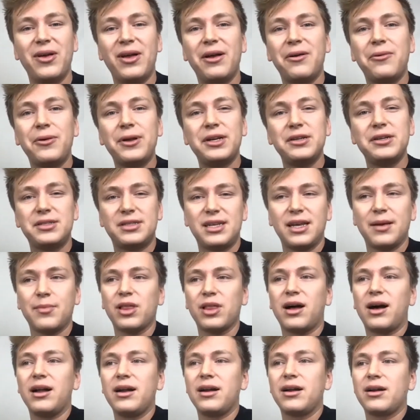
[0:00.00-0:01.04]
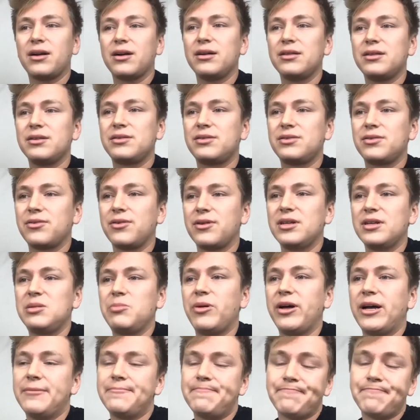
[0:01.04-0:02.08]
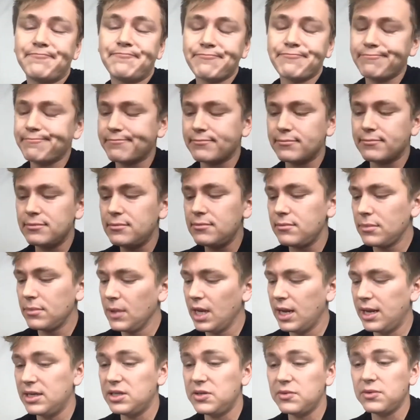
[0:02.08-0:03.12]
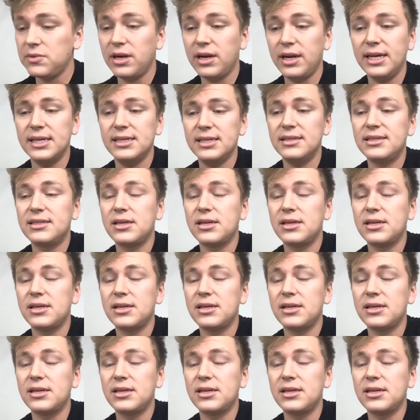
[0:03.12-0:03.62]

We do see them a lot at our other stores, but it's what it is.